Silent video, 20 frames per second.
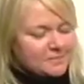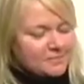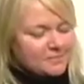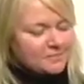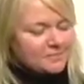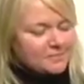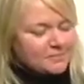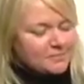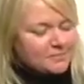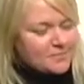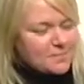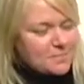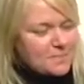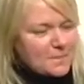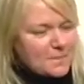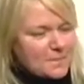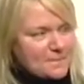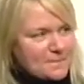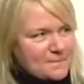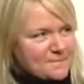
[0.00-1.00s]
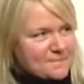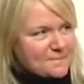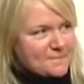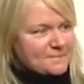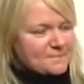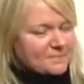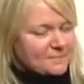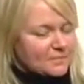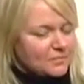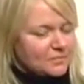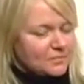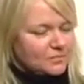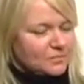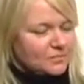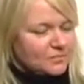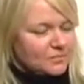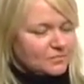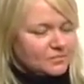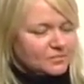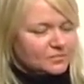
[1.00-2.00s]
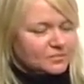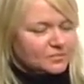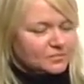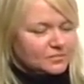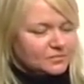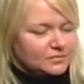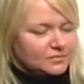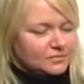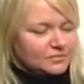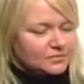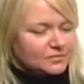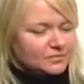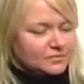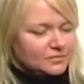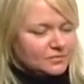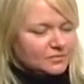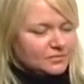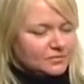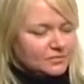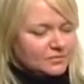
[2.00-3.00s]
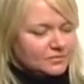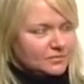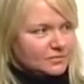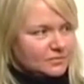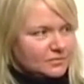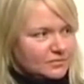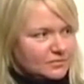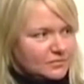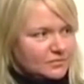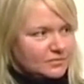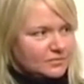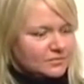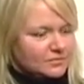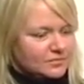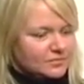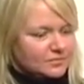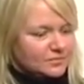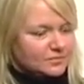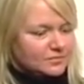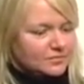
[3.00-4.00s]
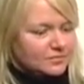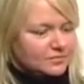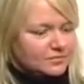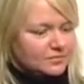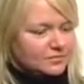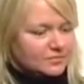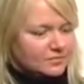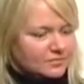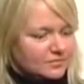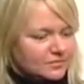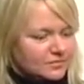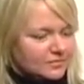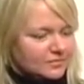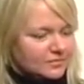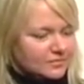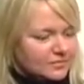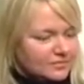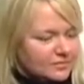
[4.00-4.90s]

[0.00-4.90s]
No words are spoken by the person on screen.